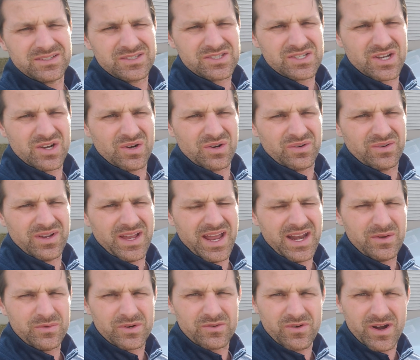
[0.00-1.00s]
So
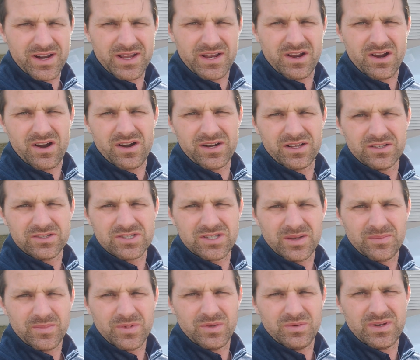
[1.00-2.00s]
anyone running a car
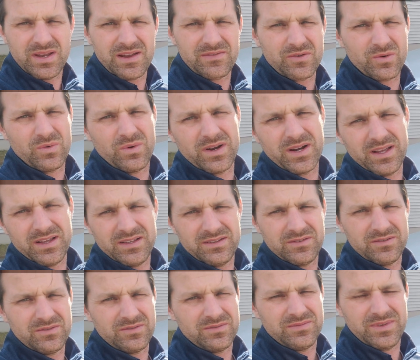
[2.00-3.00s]
dealership, you never wanna
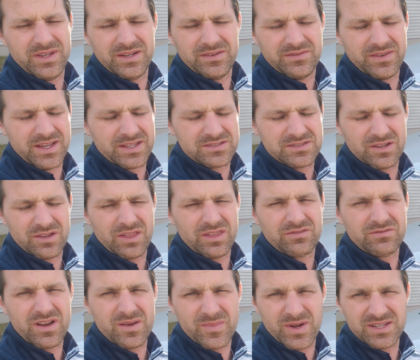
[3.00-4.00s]
invest
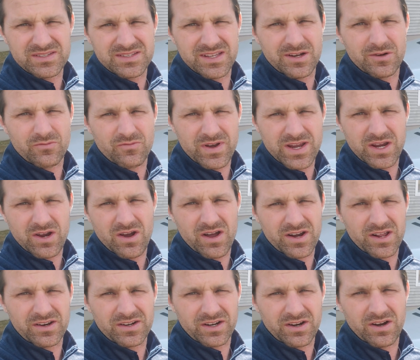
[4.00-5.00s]
three months into
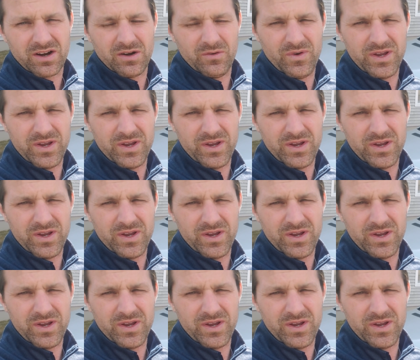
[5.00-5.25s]
recon on a car.